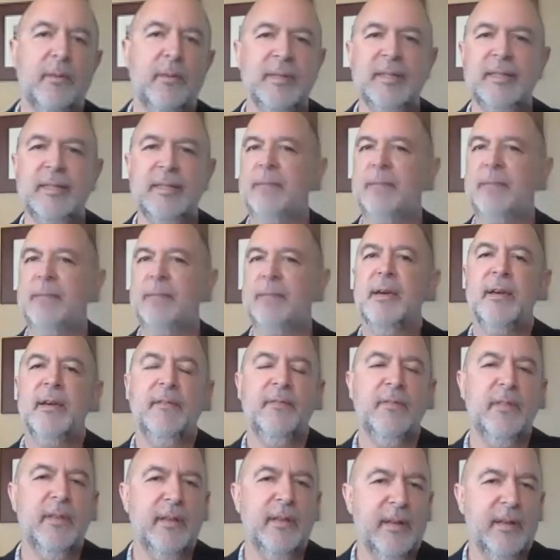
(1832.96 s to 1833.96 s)
team,
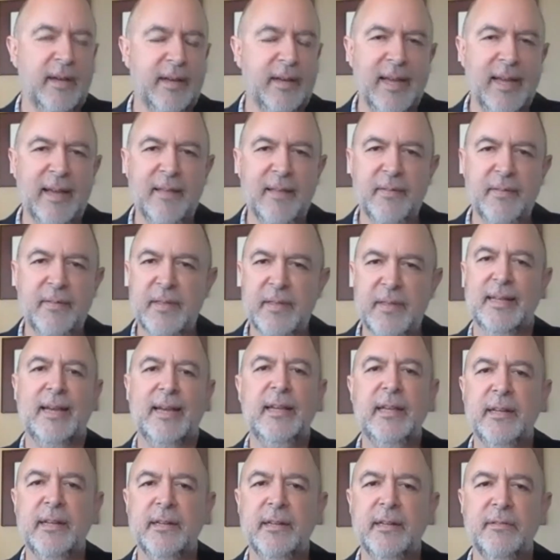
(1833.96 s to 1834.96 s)
the
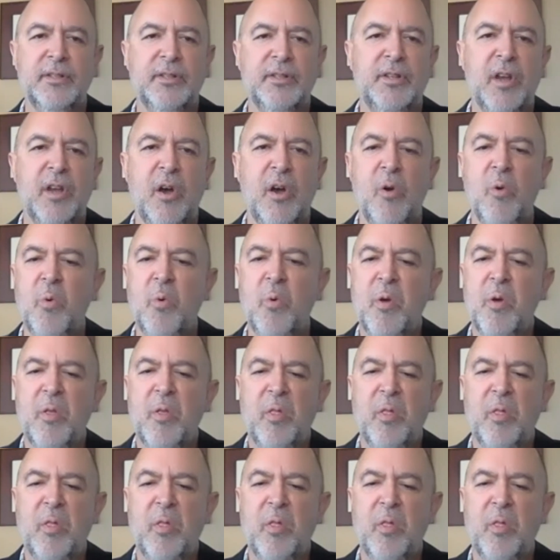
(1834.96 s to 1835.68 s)
executives don't